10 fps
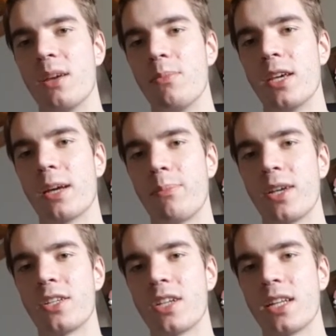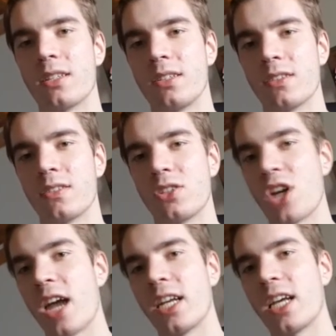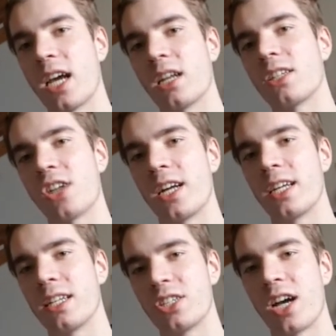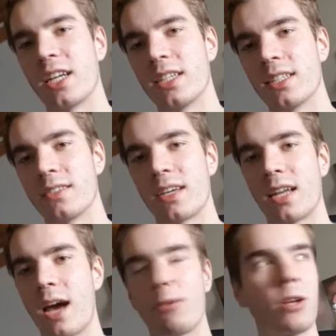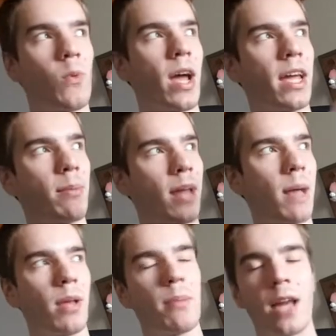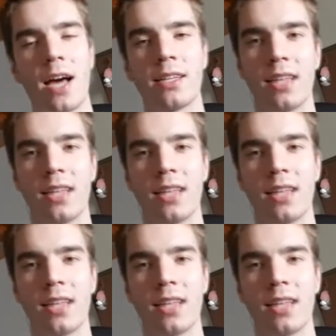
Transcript: being a bitch and just shining and not shining and shining, and there's a cloud in the way and blah blah blah.